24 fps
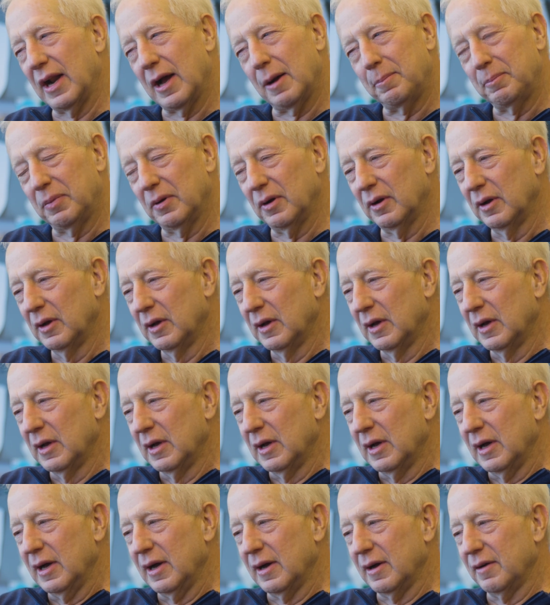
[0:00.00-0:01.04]
up a,
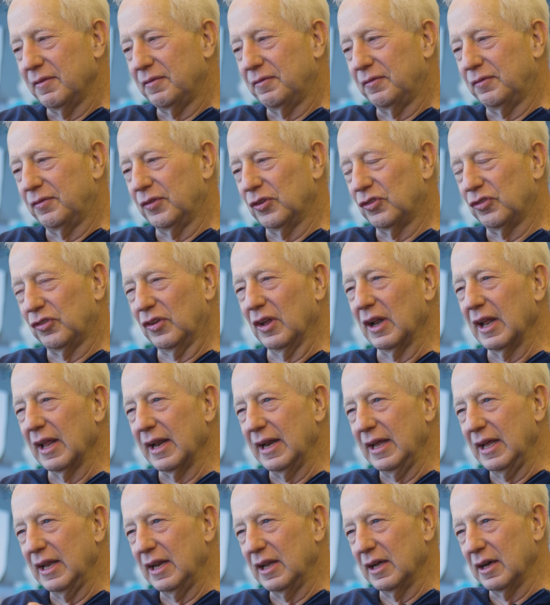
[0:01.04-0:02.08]
a
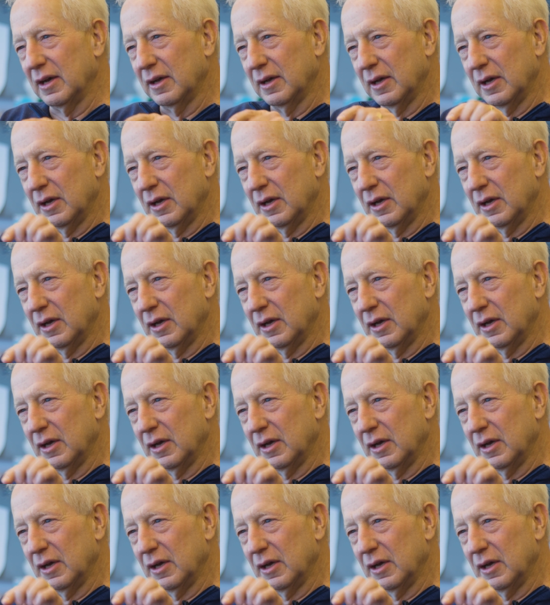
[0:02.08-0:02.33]
facility to,